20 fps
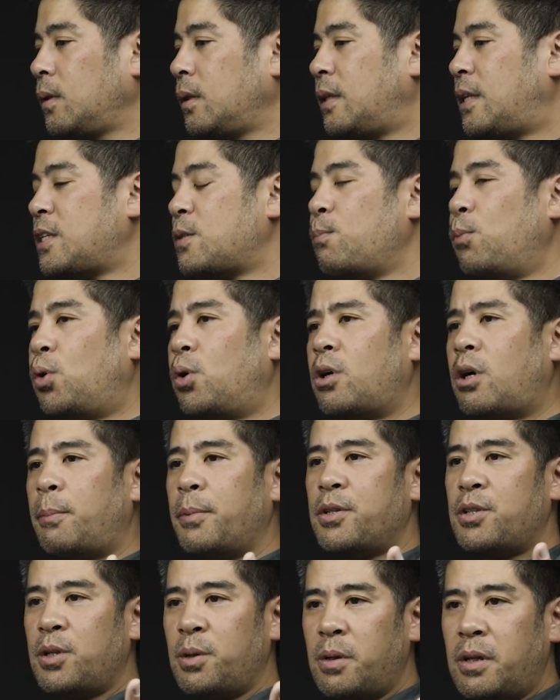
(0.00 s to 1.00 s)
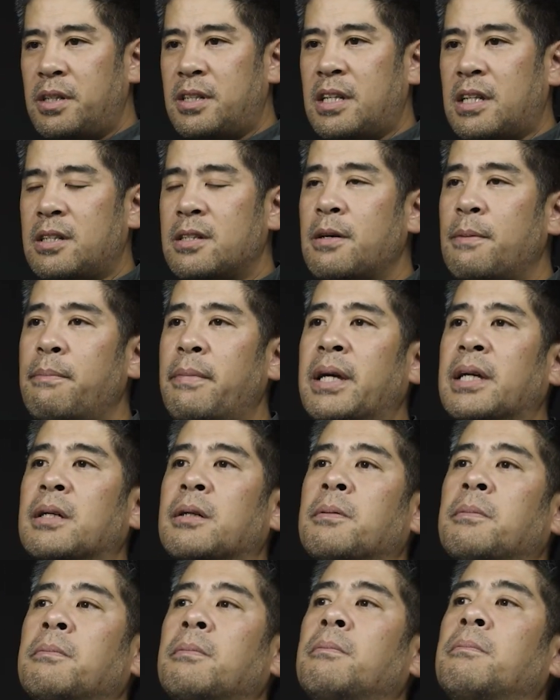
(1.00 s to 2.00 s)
there's more opportunity to make